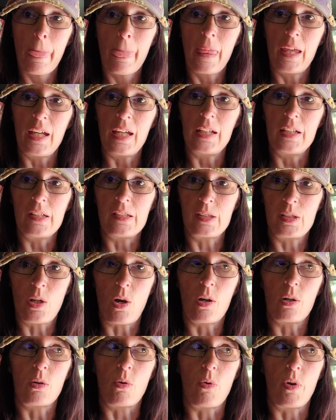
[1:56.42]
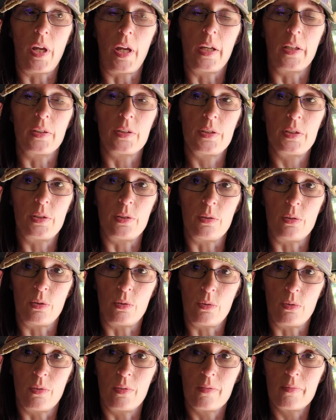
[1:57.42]
it is not going
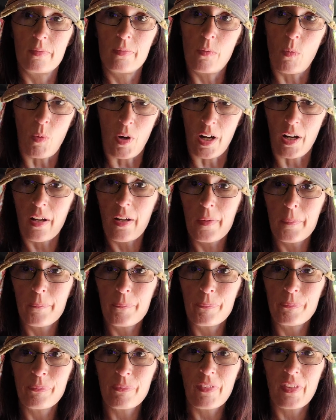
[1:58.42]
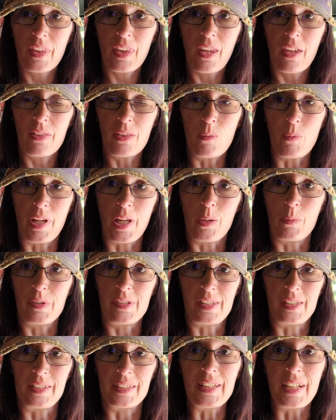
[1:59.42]
to work the way it was
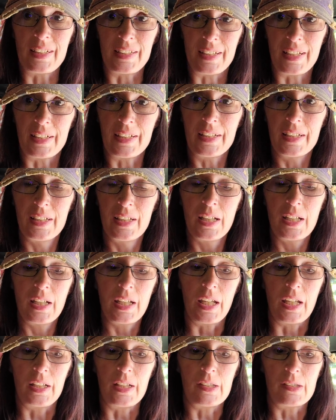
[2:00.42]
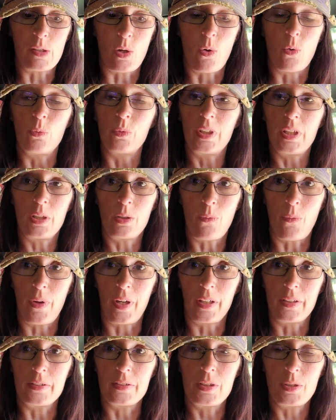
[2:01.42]
intended. It is only
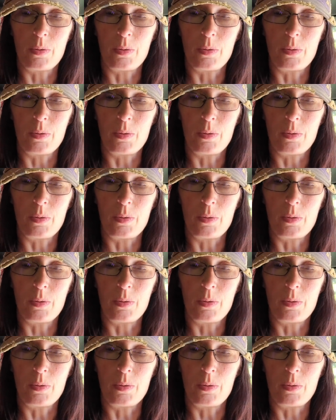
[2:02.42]
going to